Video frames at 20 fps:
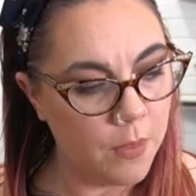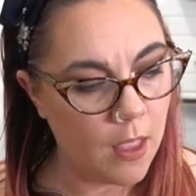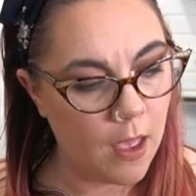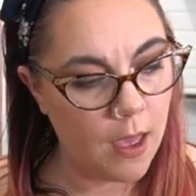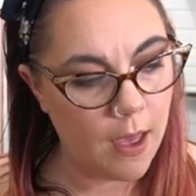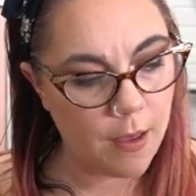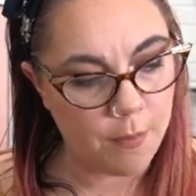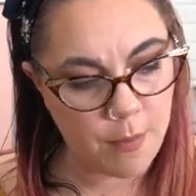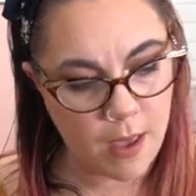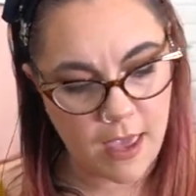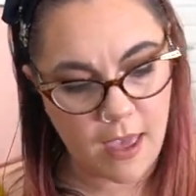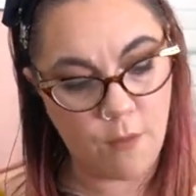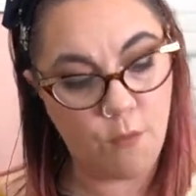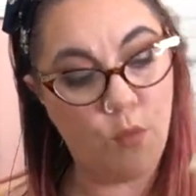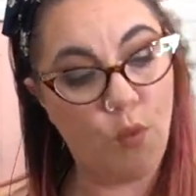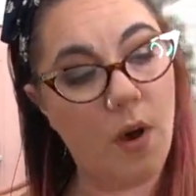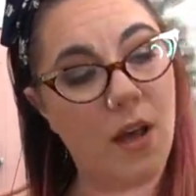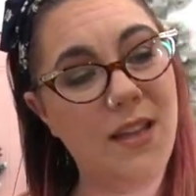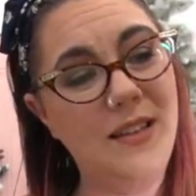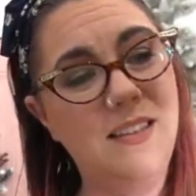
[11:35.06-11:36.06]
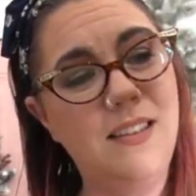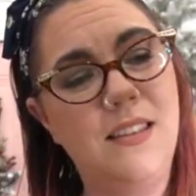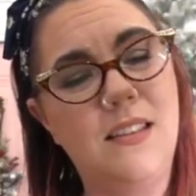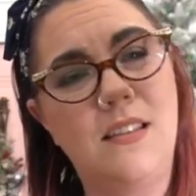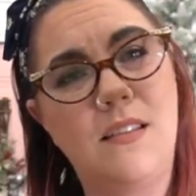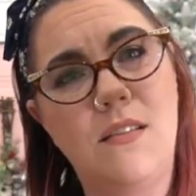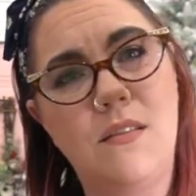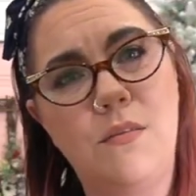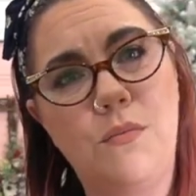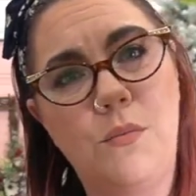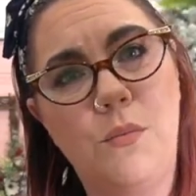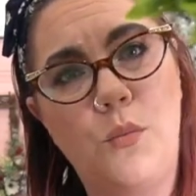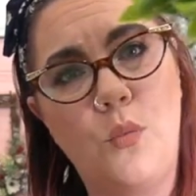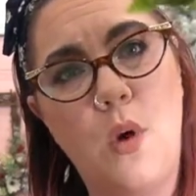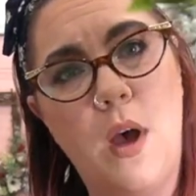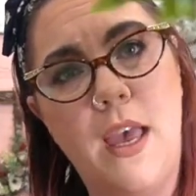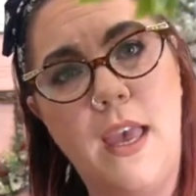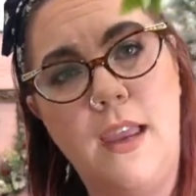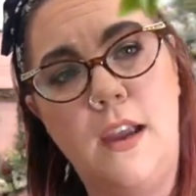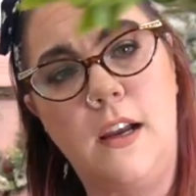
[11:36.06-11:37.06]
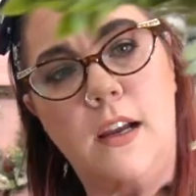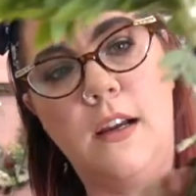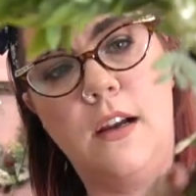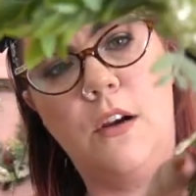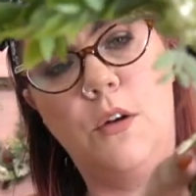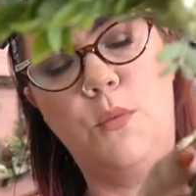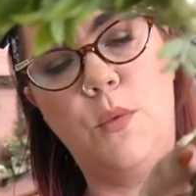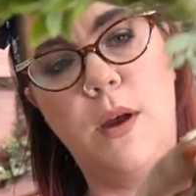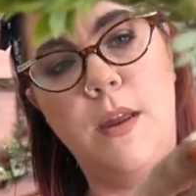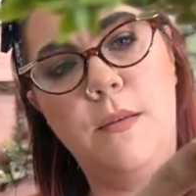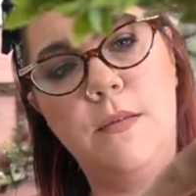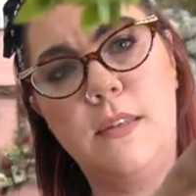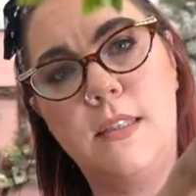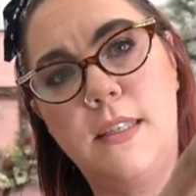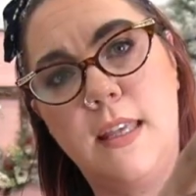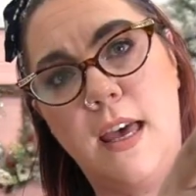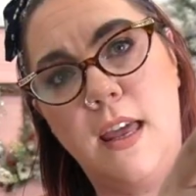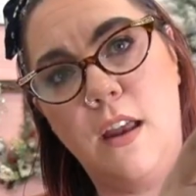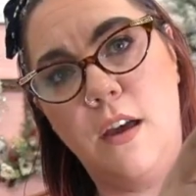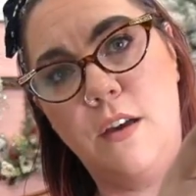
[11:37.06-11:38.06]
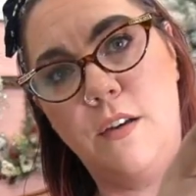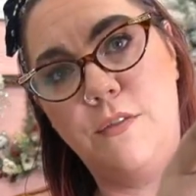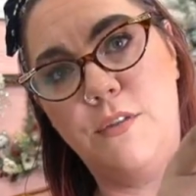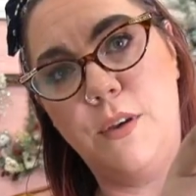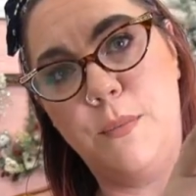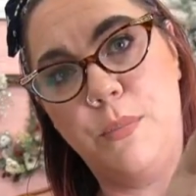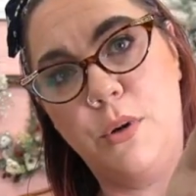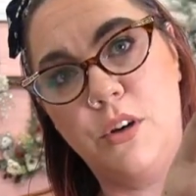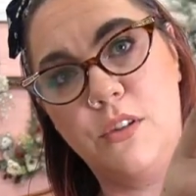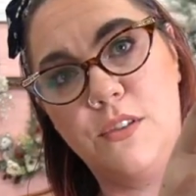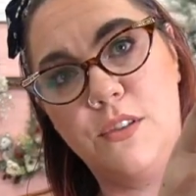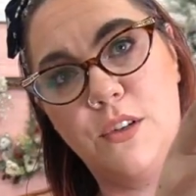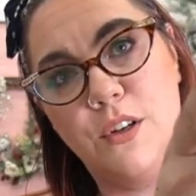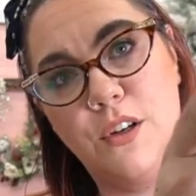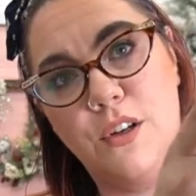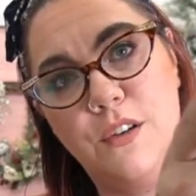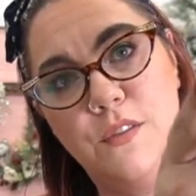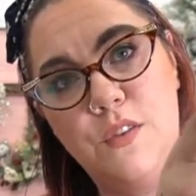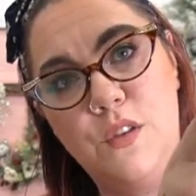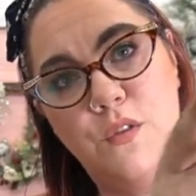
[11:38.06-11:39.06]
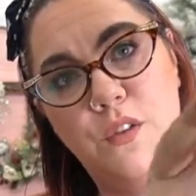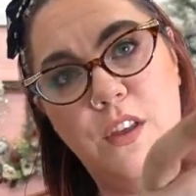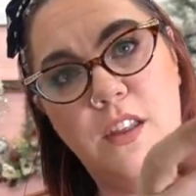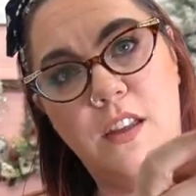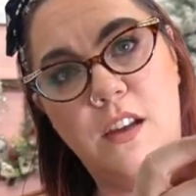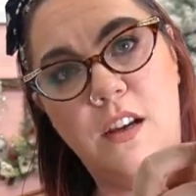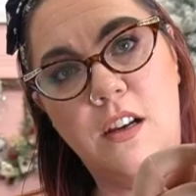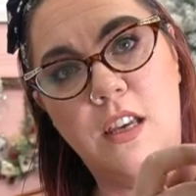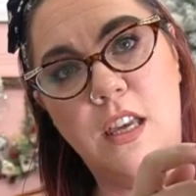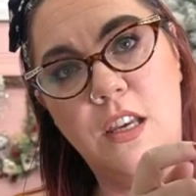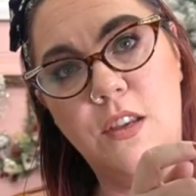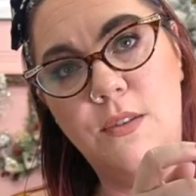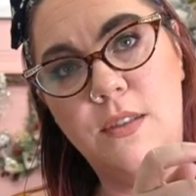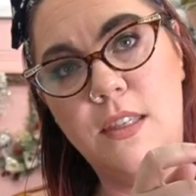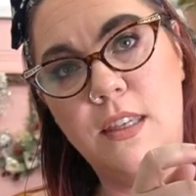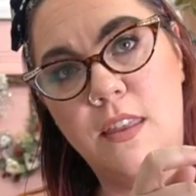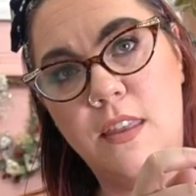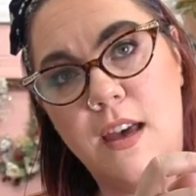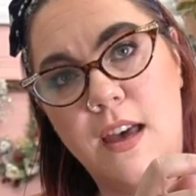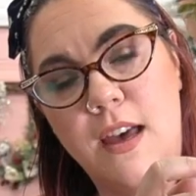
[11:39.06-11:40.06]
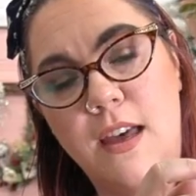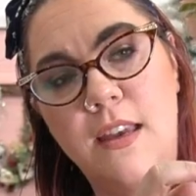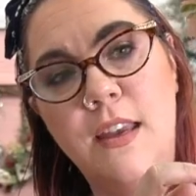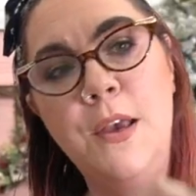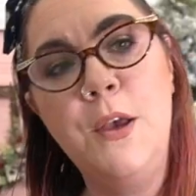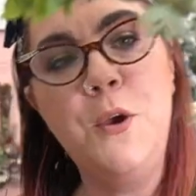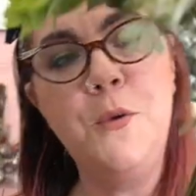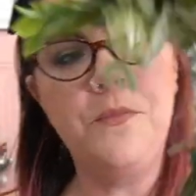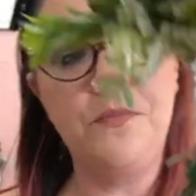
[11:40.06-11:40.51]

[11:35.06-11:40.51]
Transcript: Um, I have one wire or one set of the preserved filler. Can you see that?